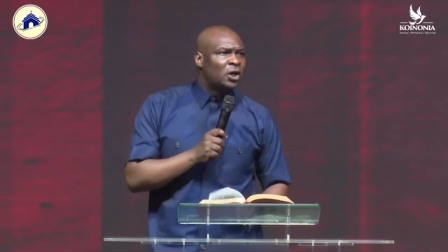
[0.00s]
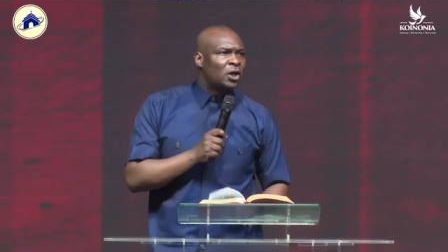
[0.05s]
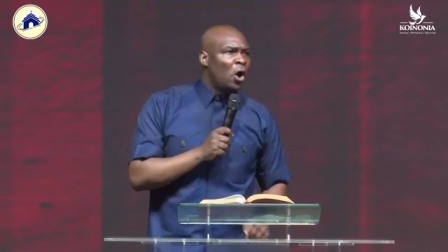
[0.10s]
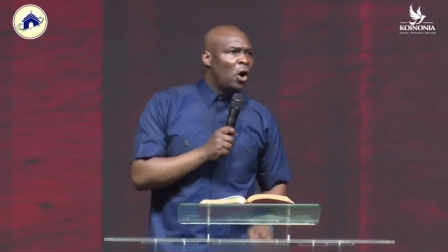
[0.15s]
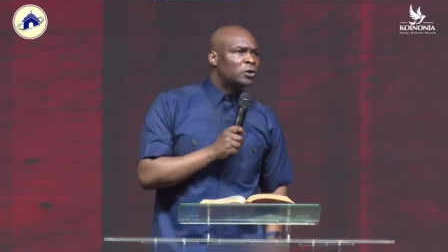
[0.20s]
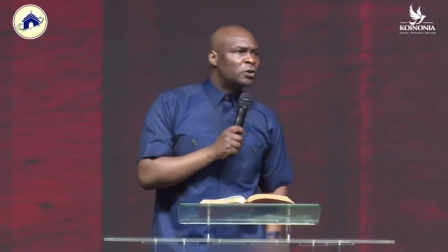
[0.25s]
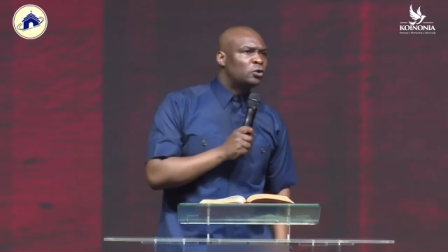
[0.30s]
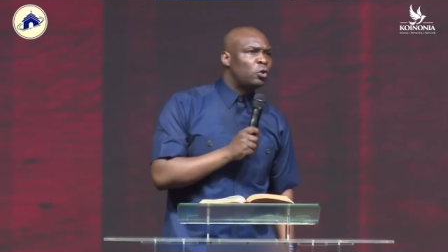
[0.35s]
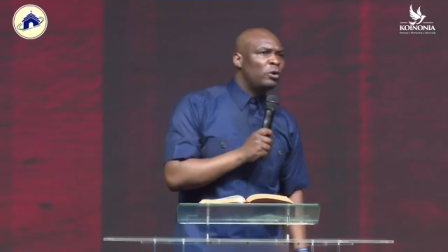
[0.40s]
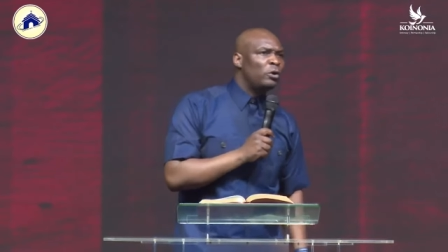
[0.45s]

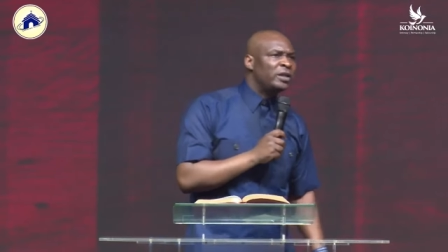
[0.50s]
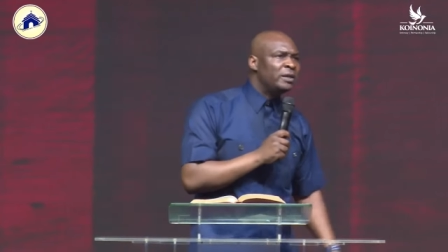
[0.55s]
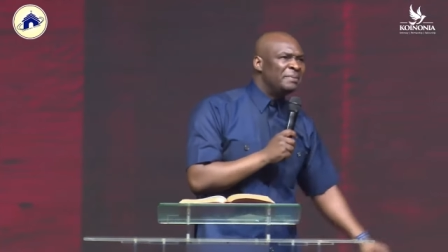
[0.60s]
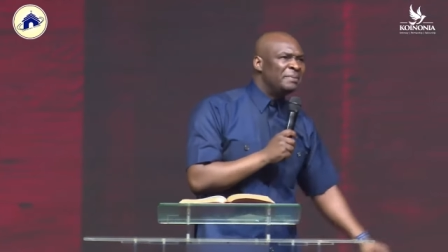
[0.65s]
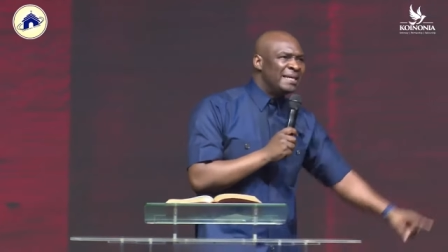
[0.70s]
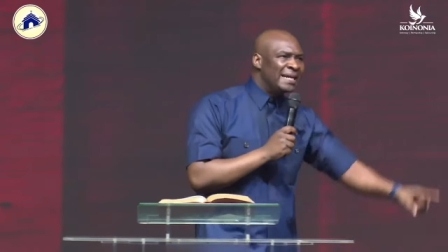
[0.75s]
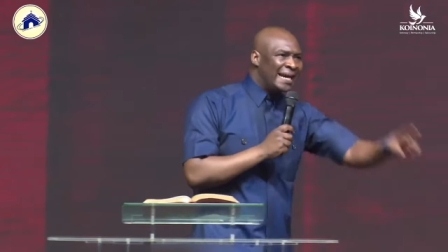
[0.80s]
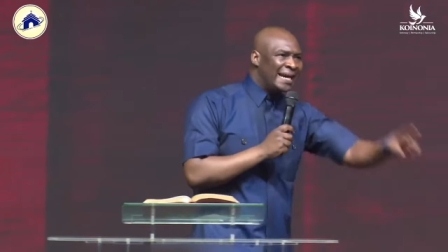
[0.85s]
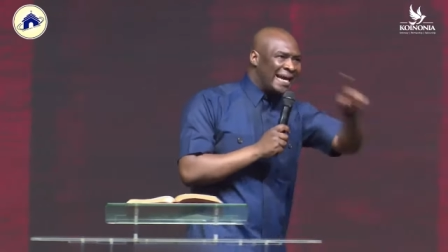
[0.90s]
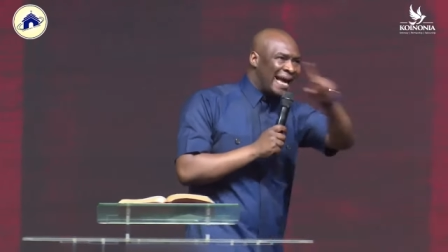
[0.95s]
God told him,
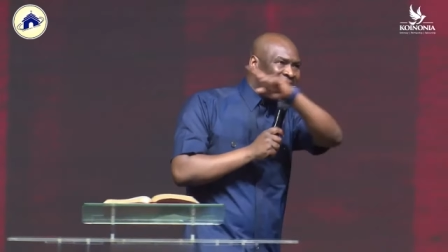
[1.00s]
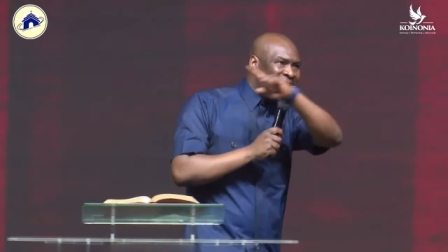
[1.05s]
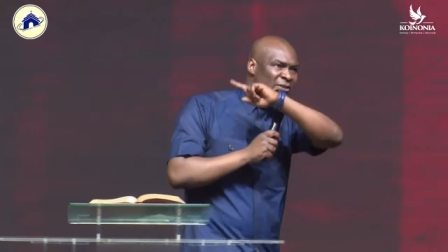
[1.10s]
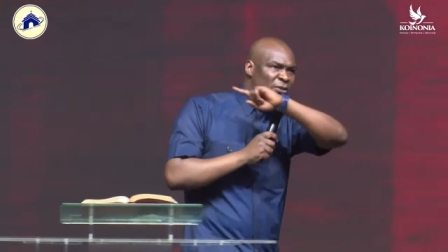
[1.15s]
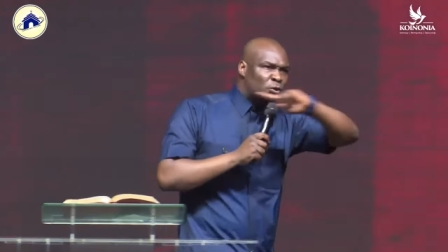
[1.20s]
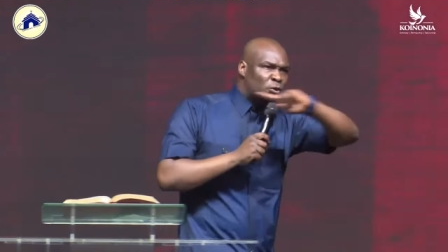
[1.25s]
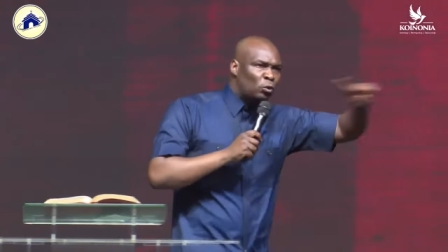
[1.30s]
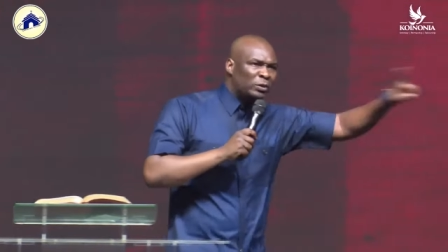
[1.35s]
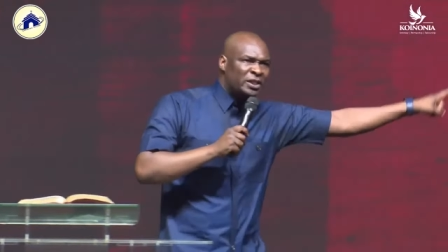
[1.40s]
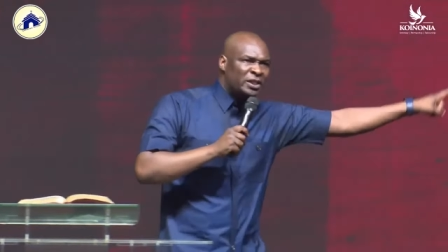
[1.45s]
he
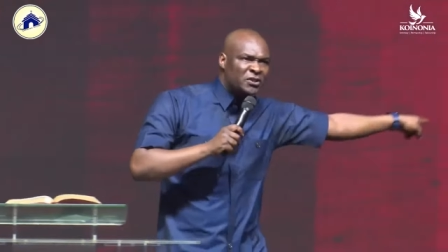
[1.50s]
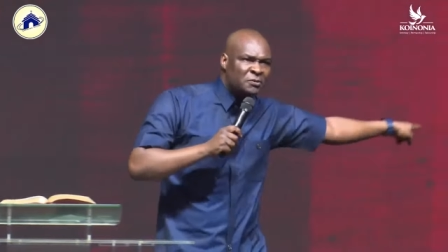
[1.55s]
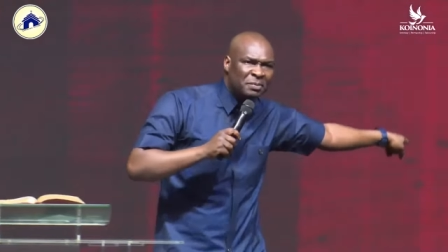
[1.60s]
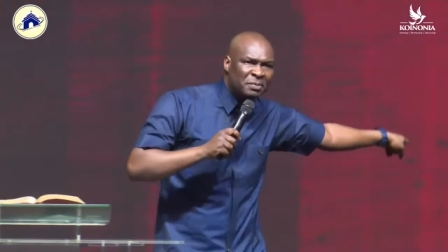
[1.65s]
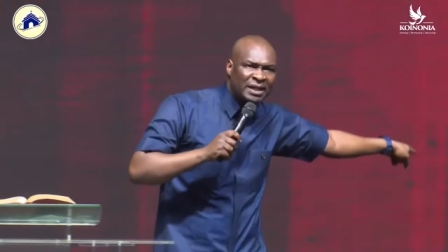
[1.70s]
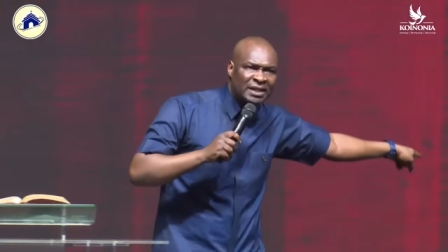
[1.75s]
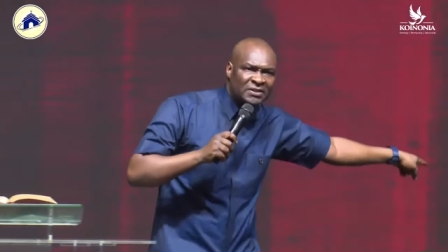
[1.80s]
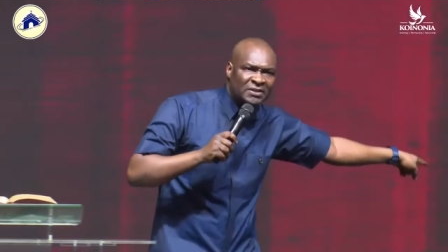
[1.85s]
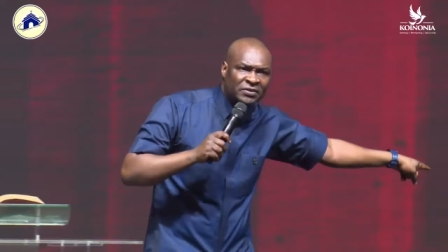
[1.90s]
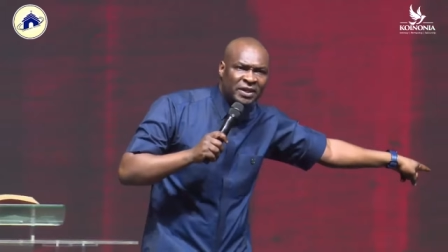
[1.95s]
cancelled his
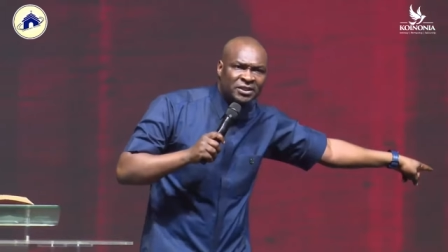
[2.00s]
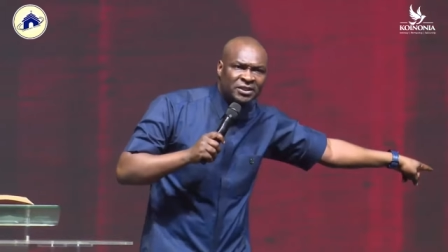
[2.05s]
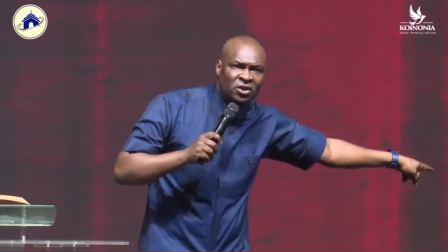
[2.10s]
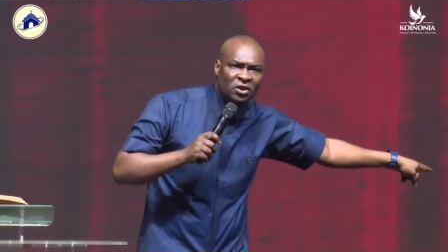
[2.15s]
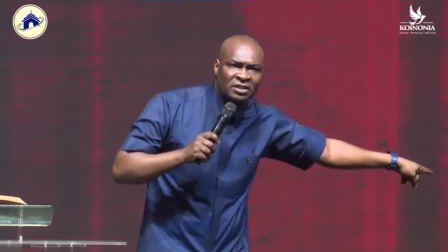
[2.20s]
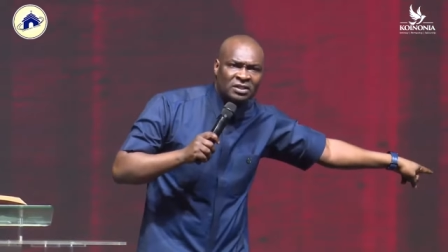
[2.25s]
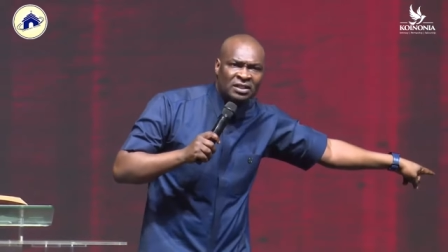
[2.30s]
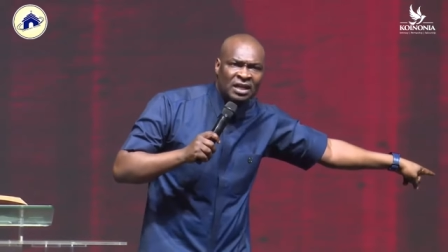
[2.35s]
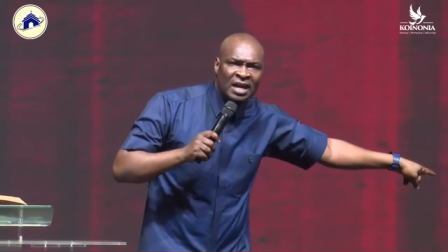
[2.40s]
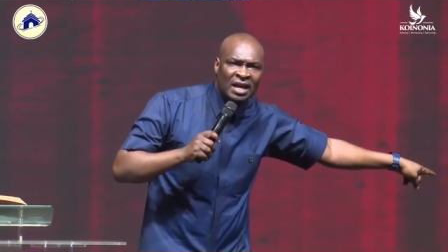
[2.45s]

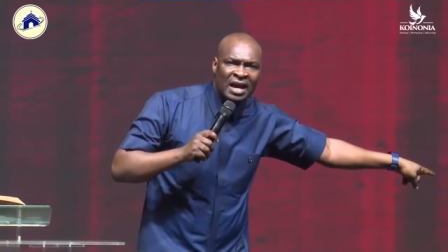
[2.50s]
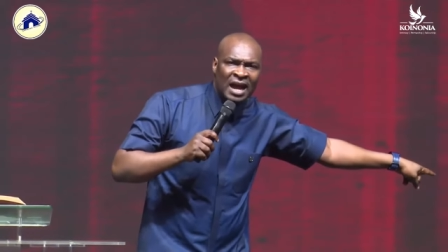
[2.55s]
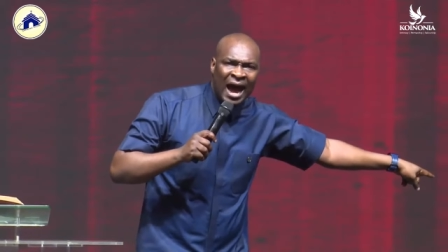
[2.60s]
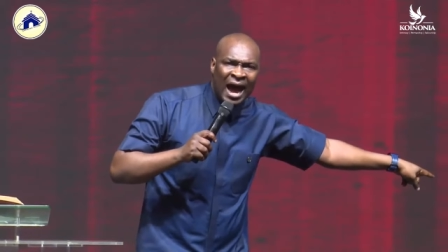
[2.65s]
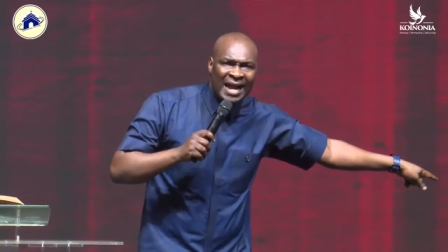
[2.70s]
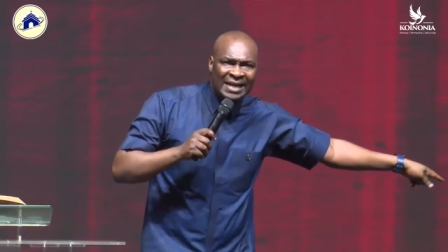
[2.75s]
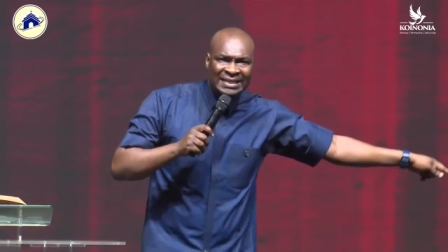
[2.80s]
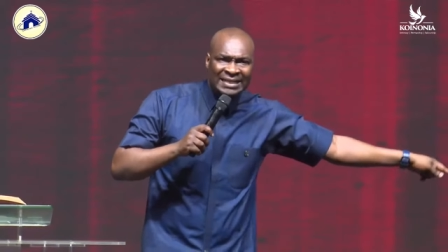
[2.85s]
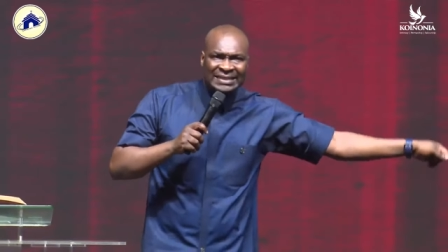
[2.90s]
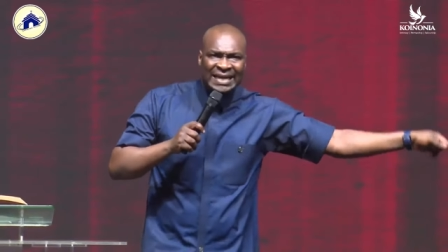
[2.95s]
ministrations
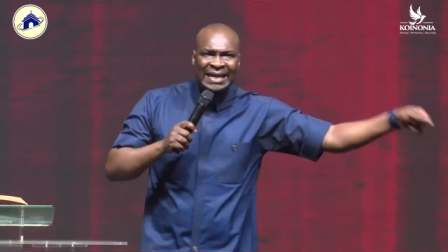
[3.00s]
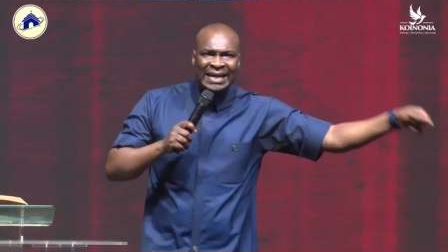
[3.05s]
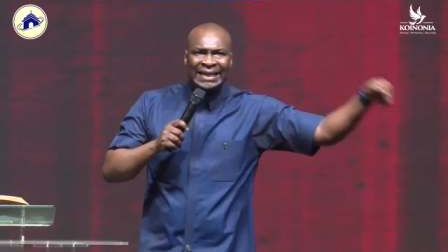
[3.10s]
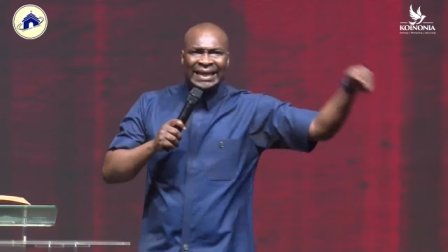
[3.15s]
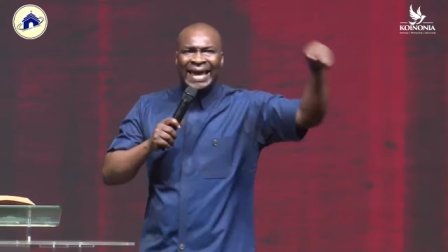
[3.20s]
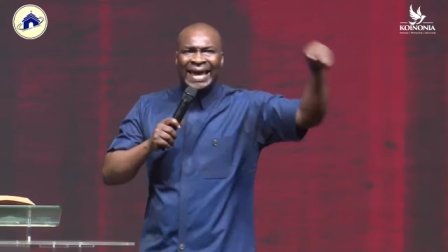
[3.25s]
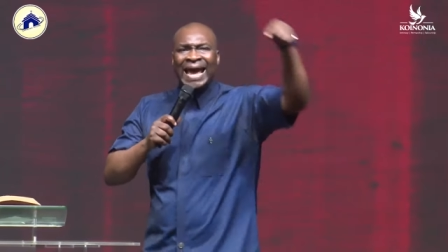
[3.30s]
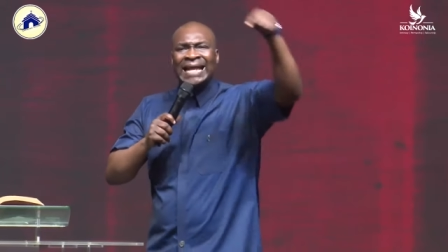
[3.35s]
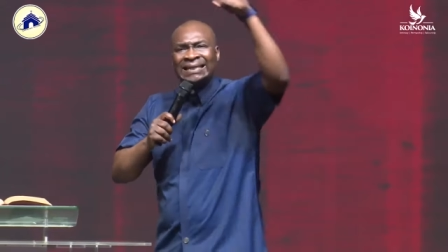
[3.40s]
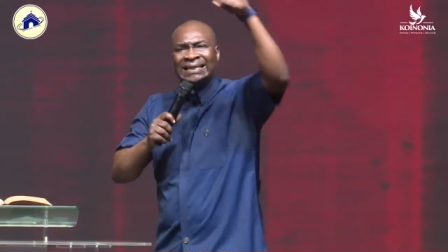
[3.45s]
and he said,
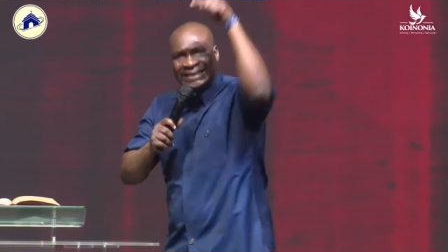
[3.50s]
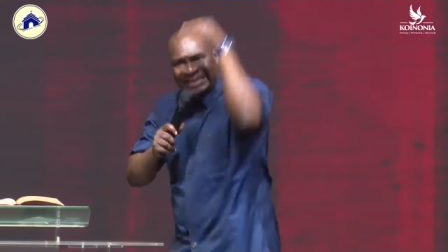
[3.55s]
get